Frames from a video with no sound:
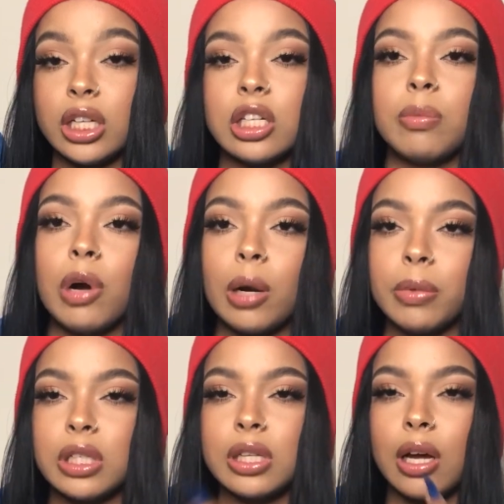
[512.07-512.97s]
It's an
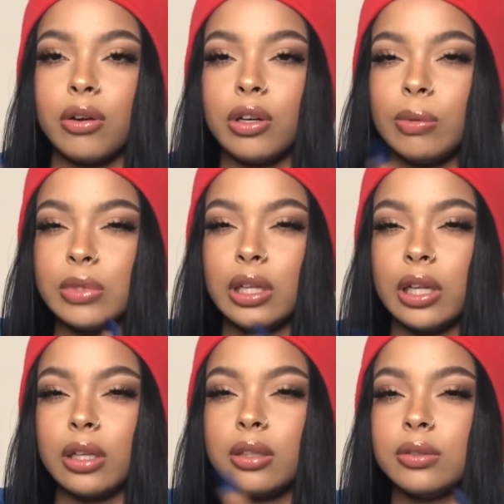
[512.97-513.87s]
apartment style, you know what I'm saying?
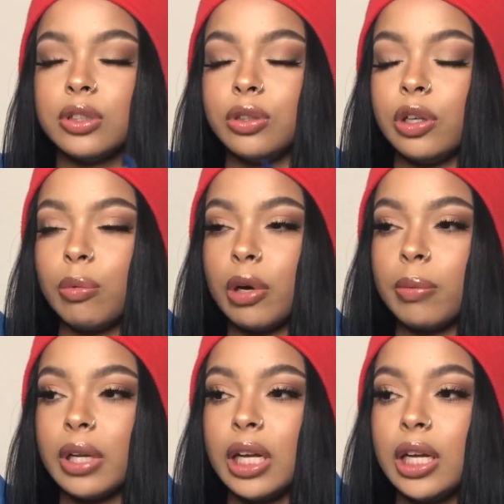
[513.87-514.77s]
Like, studio apartment.